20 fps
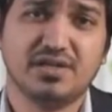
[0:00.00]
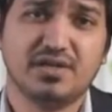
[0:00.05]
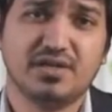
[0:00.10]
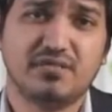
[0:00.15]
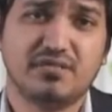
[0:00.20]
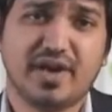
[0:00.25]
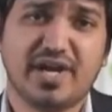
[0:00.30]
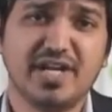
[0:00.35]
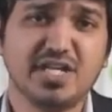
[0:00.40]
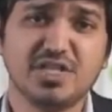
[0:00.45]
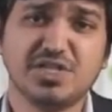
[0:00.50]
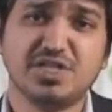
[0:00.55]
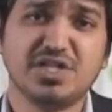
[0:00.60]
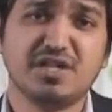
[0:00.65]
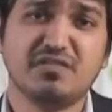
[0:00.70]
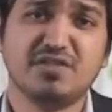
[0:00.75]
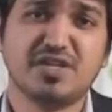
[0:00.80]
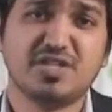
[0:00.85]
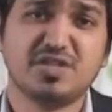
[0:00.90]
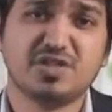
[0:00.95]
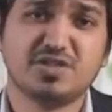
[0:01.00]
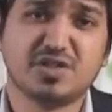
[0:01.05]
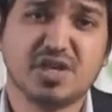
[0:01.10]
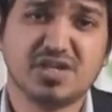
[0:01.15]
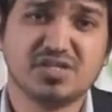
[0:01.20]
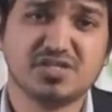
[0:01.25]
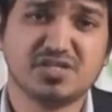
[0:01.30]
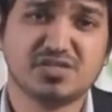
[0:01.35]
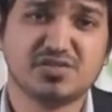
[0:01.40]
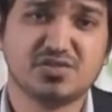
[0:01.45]
why did she never
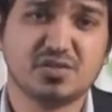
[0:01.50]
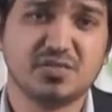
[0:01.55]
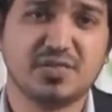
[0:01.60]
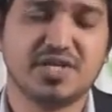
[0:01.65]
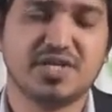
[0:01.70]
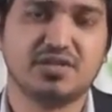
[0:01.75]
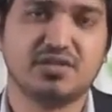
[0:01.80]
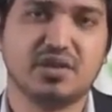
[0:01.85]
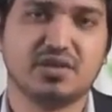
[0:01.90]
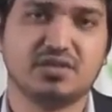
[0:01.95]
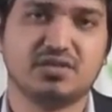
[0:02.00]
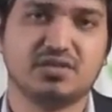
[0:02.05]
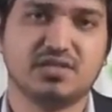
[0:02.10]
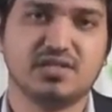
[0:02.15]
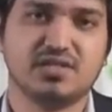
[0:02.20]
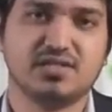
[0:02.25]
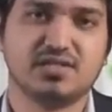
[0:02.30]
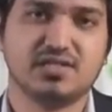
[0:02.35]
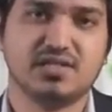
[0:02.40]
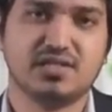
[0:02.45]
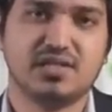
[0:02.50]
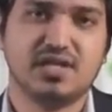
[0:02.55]
trust so many doctors,